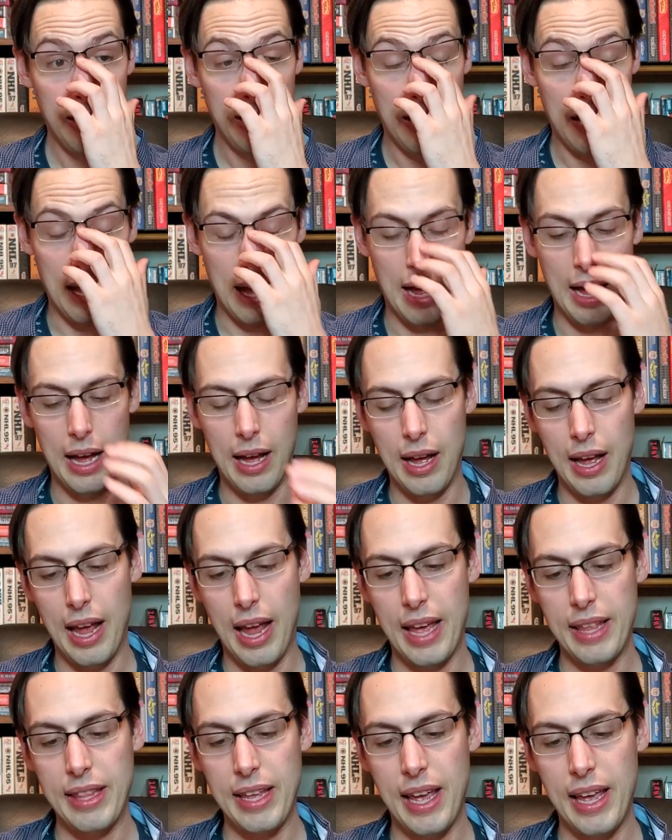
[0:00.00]
Uh,
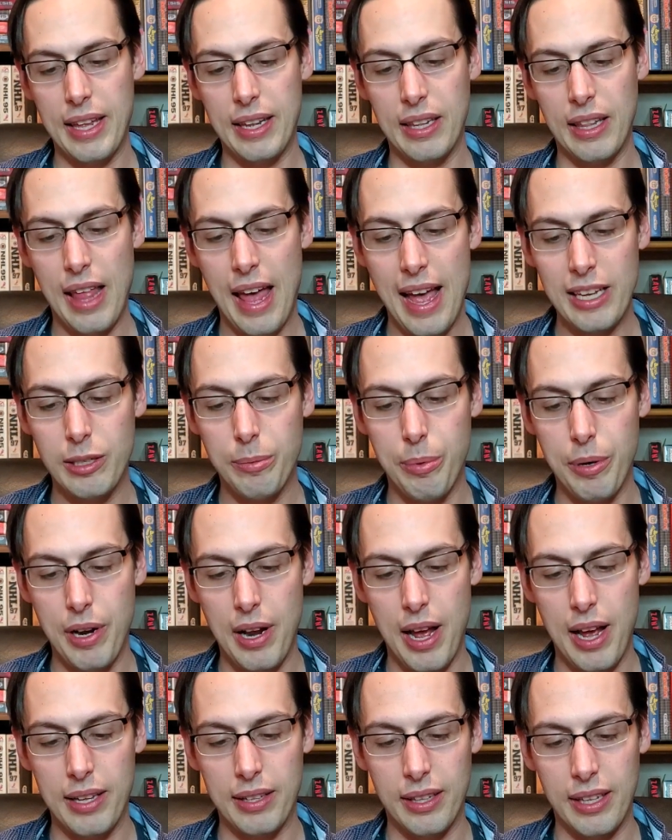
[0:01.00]
and then last but
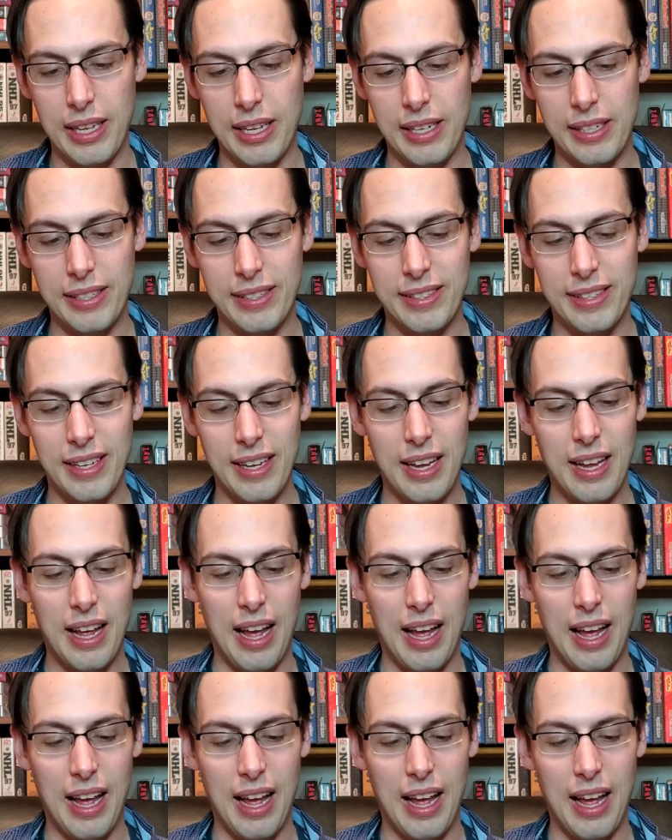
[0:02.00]
not least,